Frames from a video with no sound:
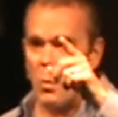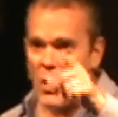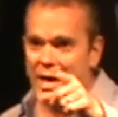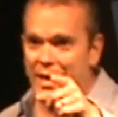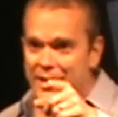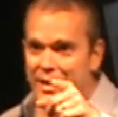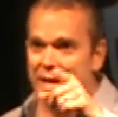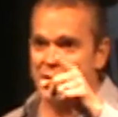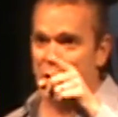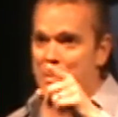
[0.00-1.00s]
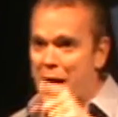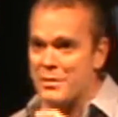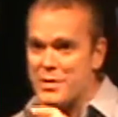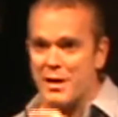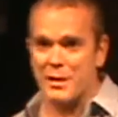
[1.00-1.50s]
went to a
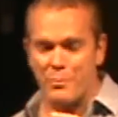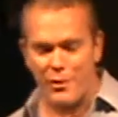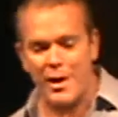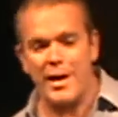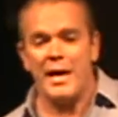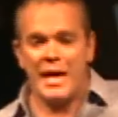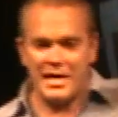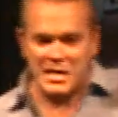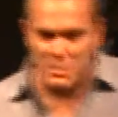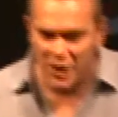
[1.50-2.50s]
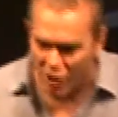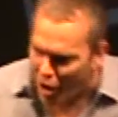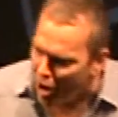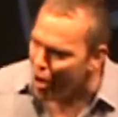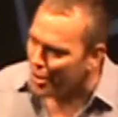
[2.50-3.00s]
mountainside to pray and
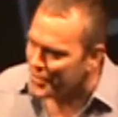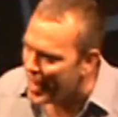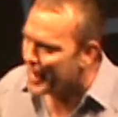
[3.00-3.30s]
spent all